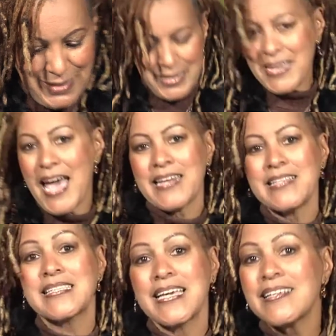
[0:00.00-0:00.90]
He had a
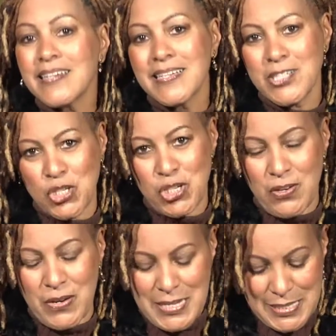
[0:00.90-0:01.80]
skin condition
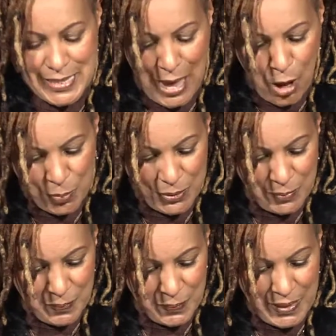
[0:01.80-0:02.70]
on his scalp
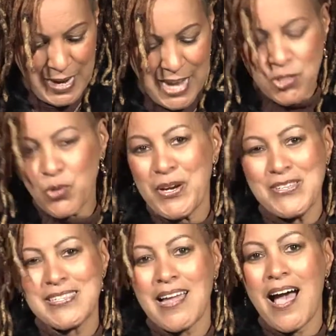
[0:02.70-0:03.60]
and had to wear a
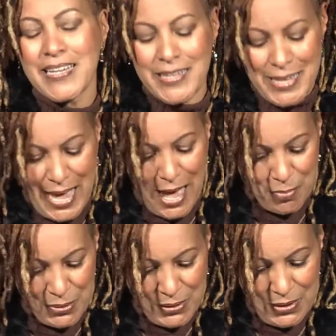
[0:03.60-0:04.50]
stocking cap
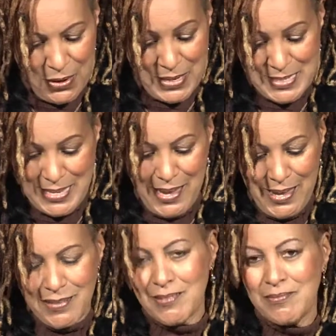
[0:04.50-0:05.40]
on his
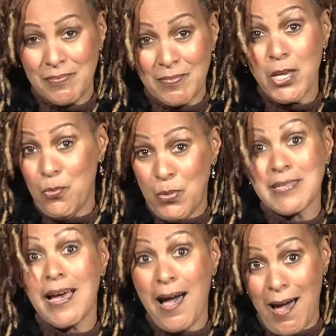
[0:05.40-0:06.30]
head. He
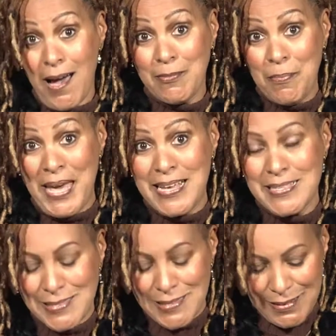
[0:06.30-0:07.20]
was a hot
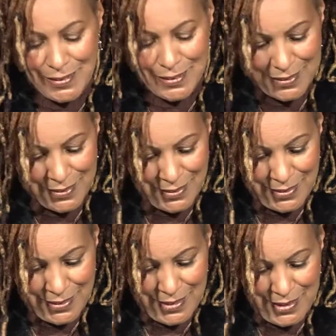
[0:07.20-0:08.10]
mess.
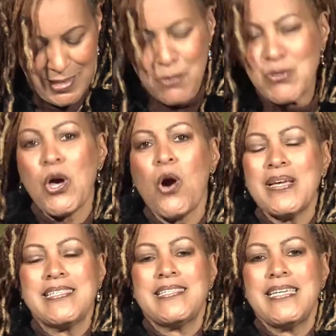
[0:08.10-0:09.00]
He was
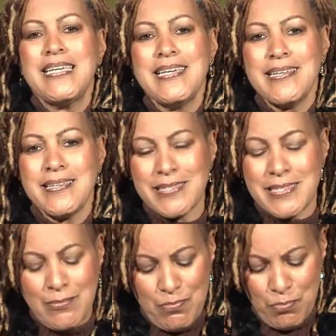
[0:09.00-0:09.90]
always teased
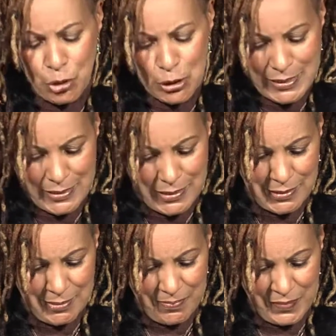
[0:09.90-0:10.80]
and bullied.
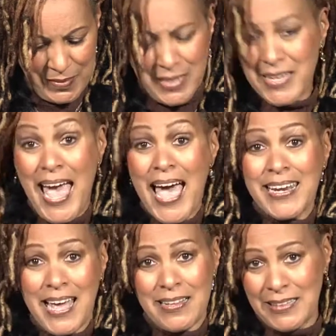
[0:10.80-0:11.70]
He had
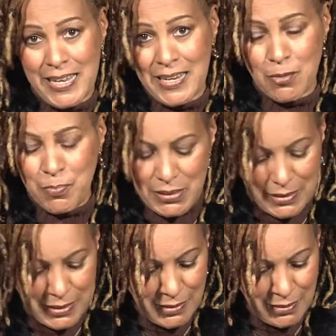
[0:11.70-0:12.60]
athletic
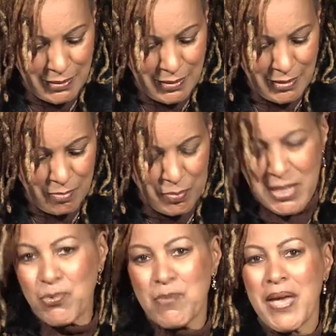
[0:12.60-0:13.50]
ability, but
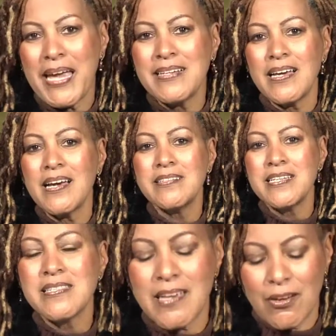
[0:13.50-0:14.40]
it remained
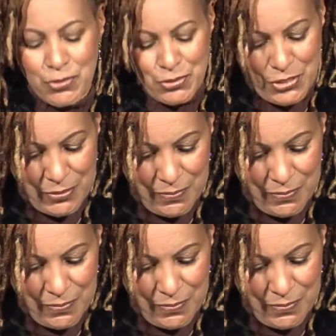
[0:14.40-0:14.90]
undiscovered.